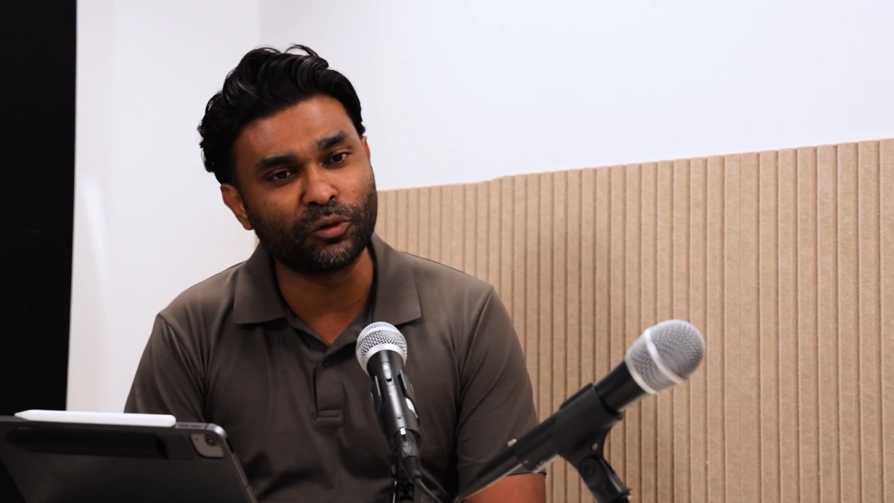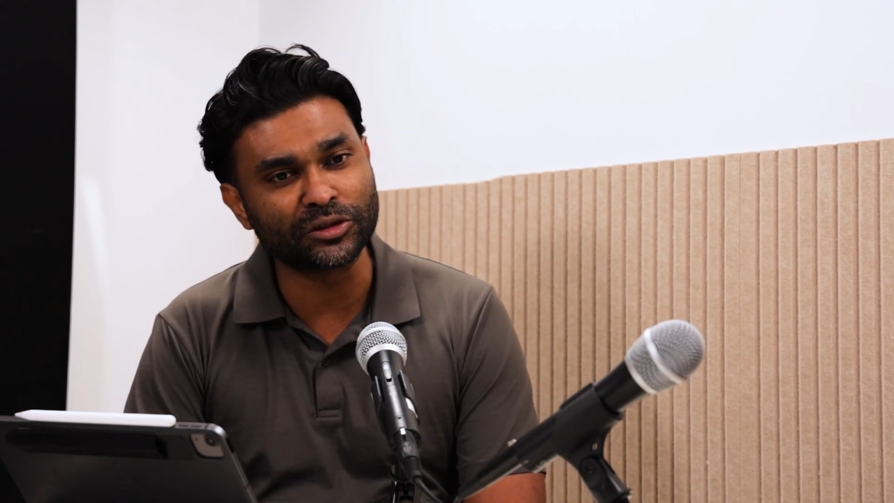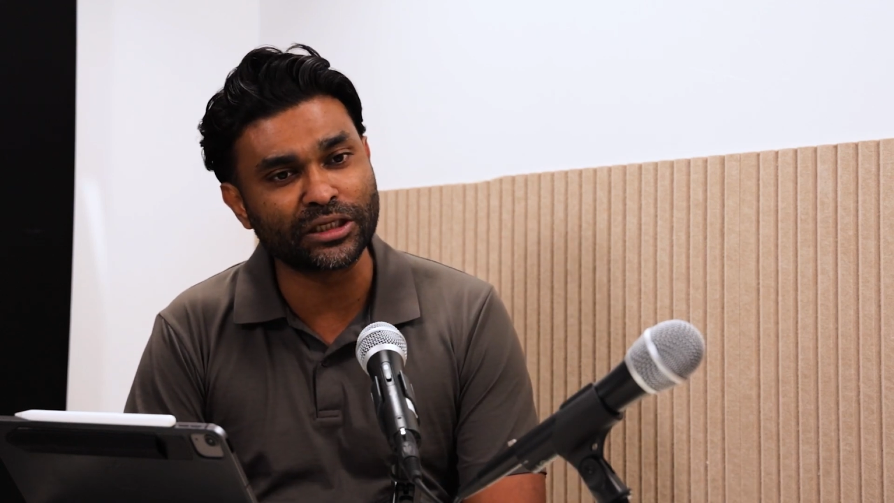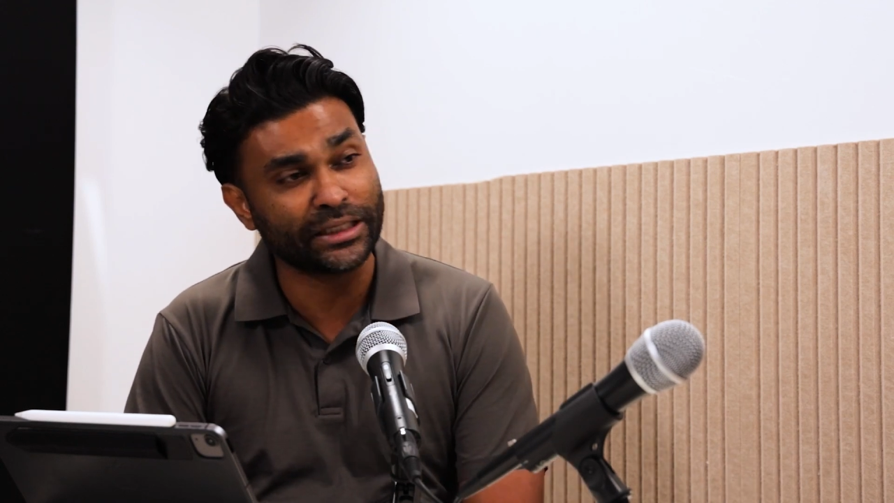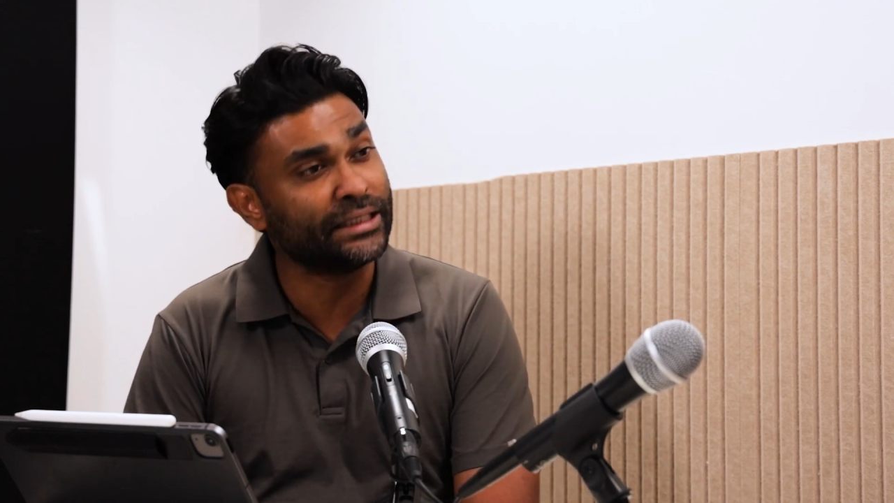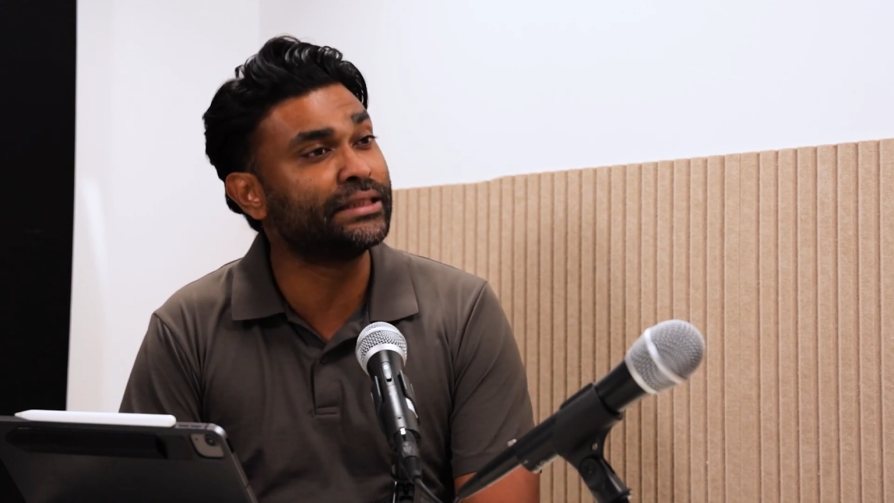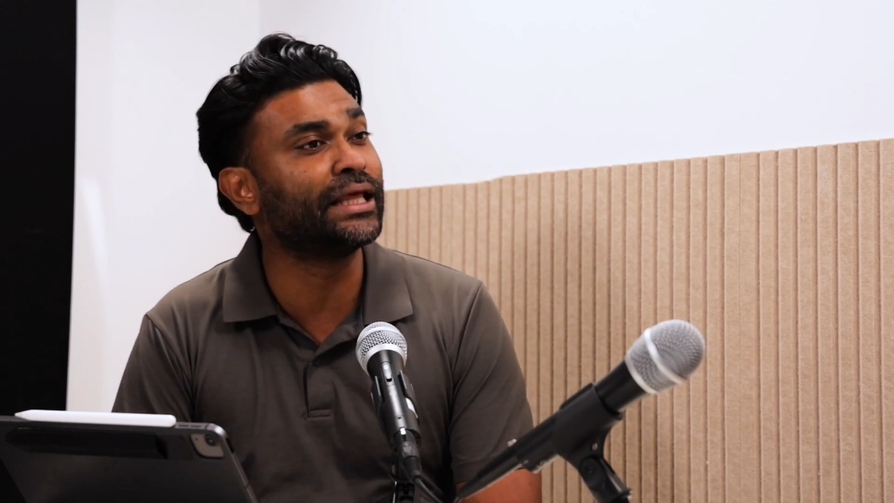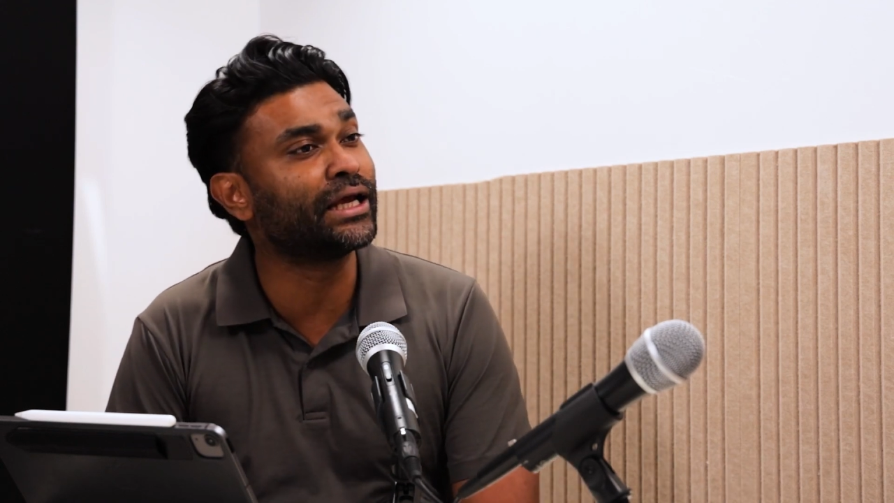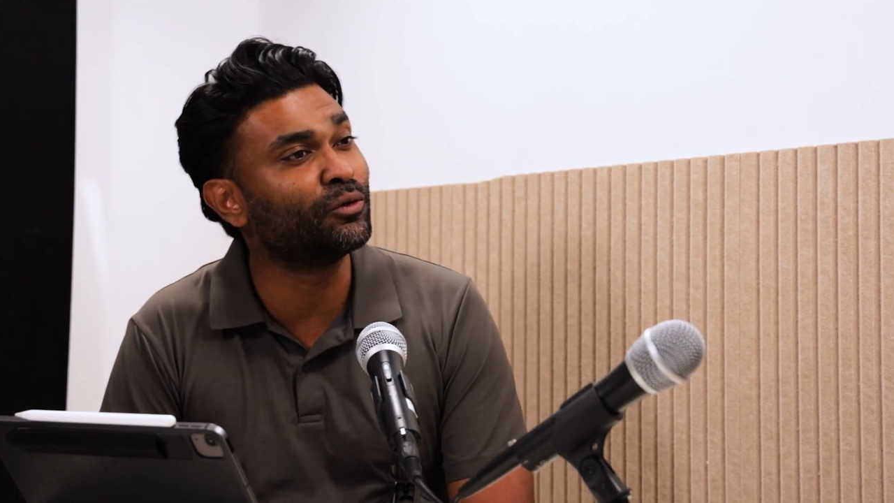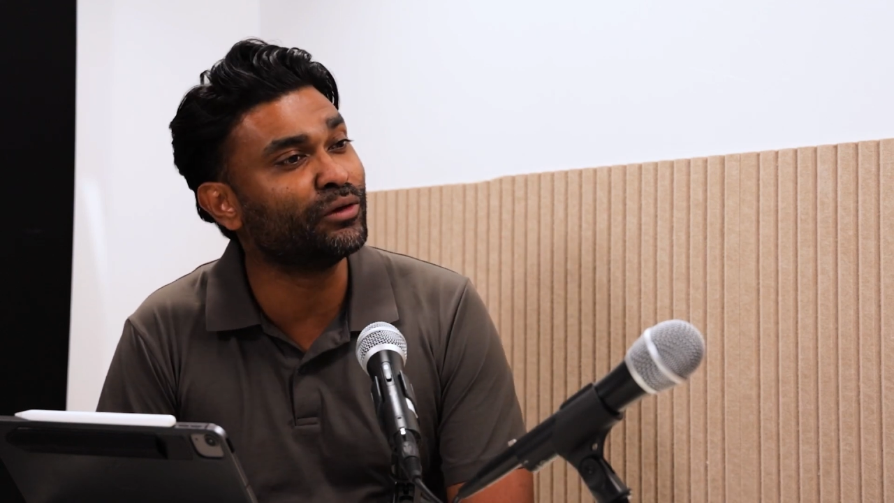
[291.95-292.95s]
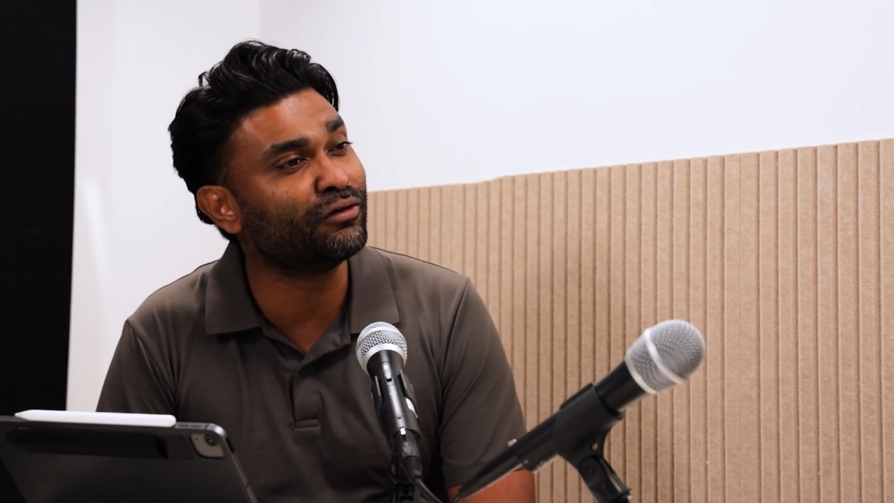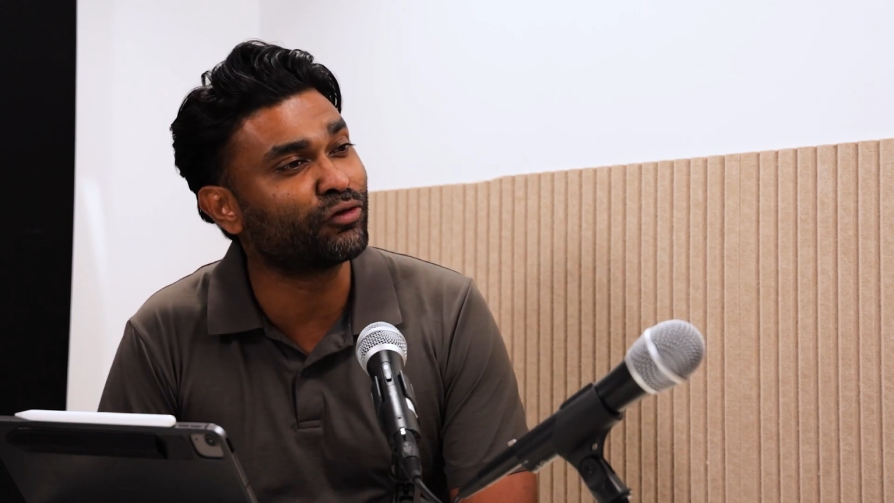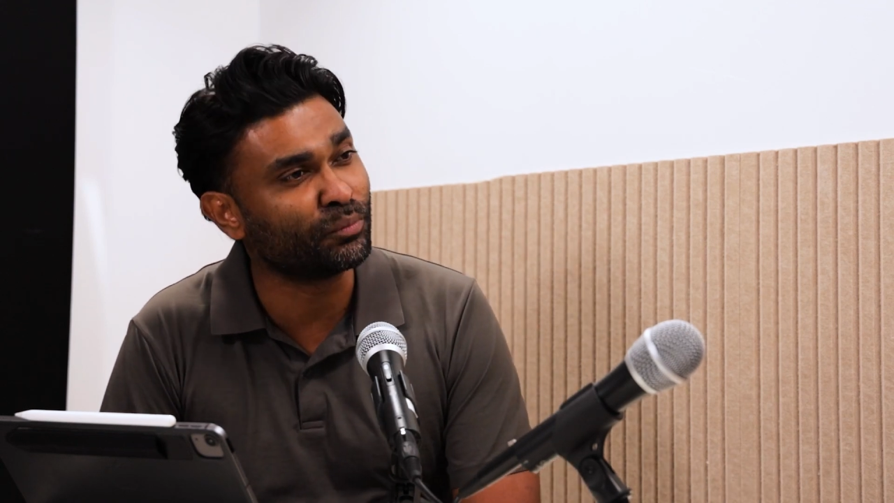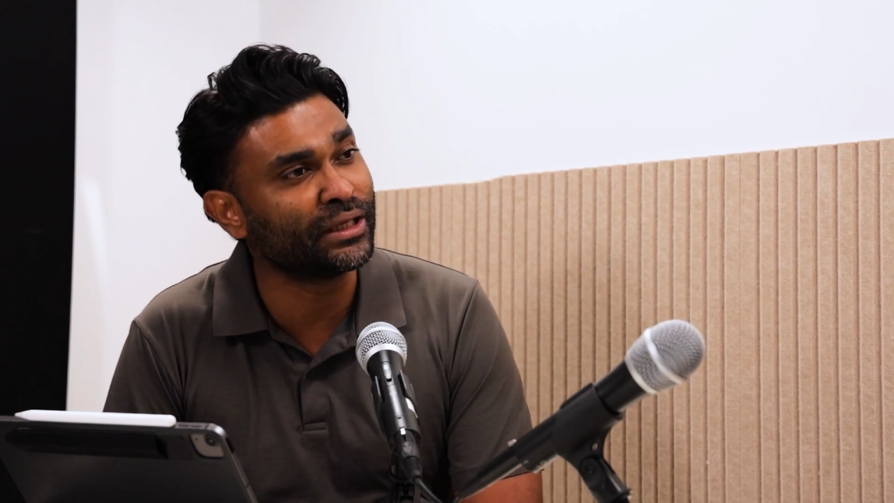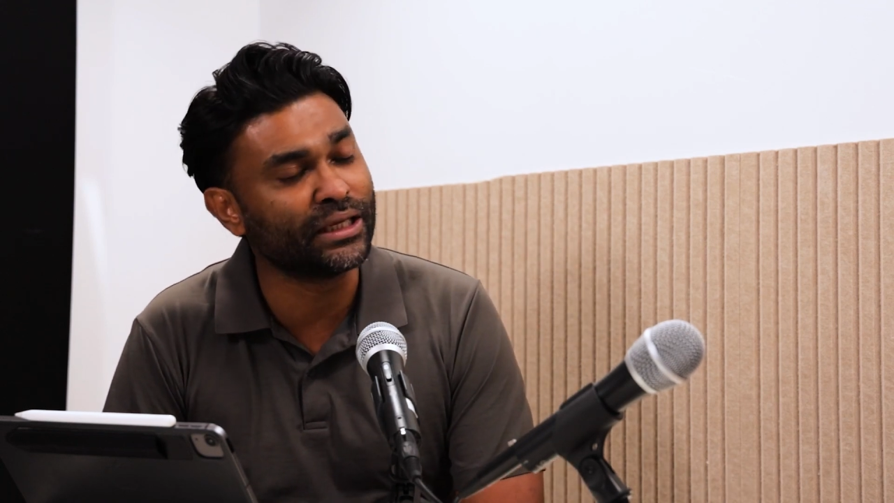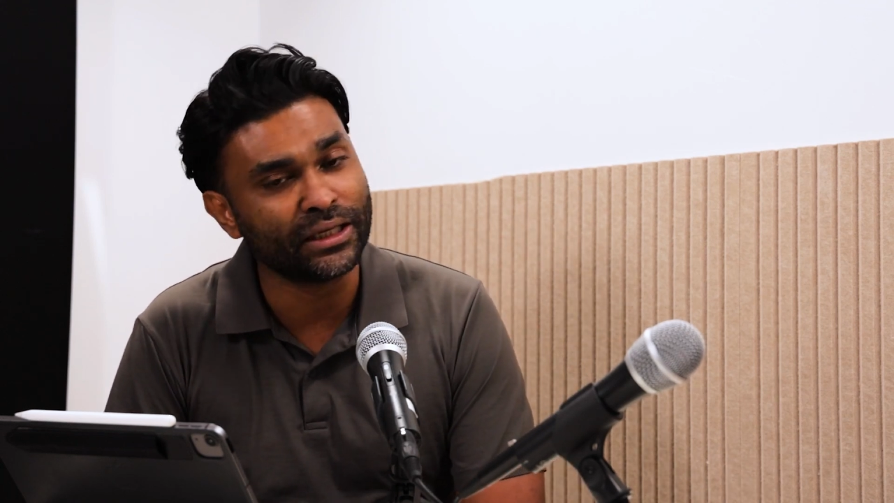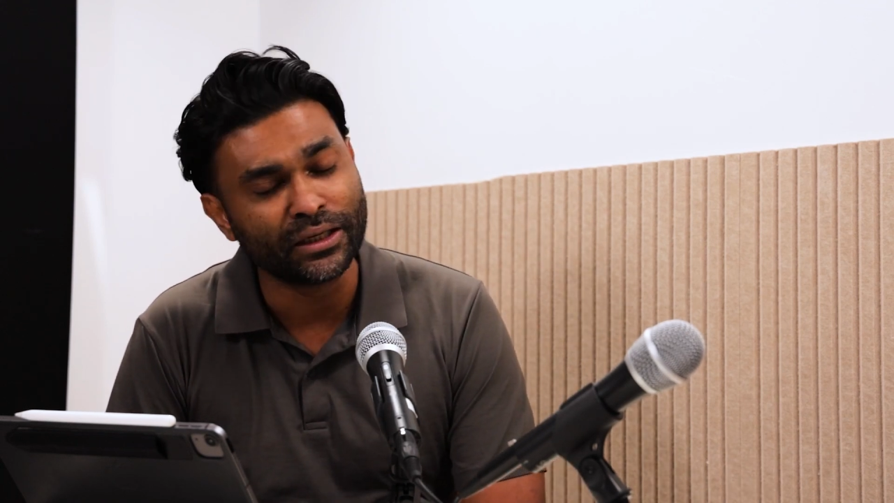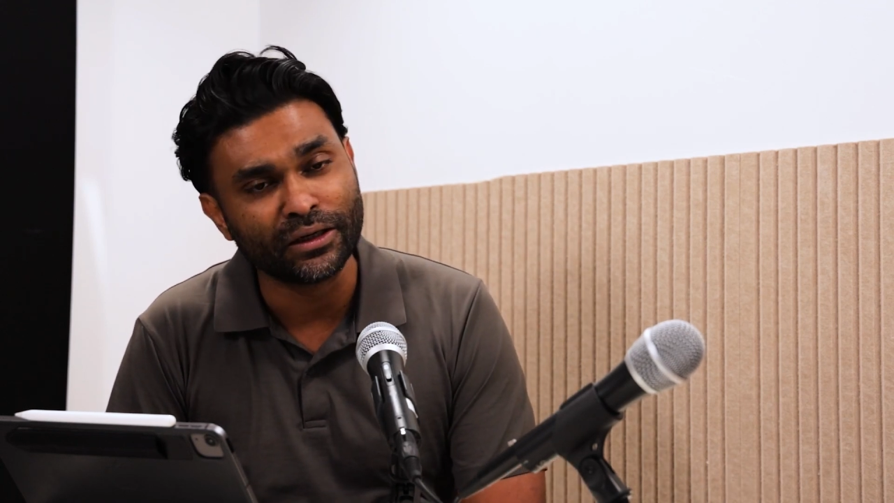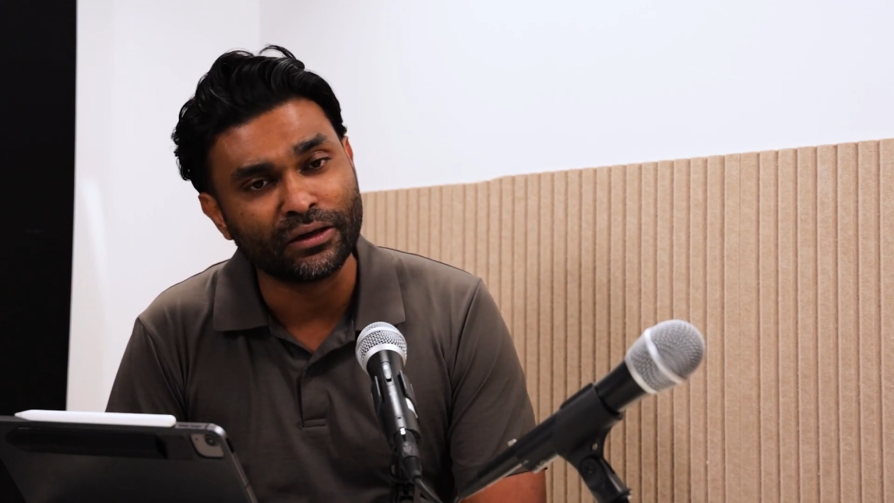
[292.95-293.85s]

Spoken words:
was a key takeaway for me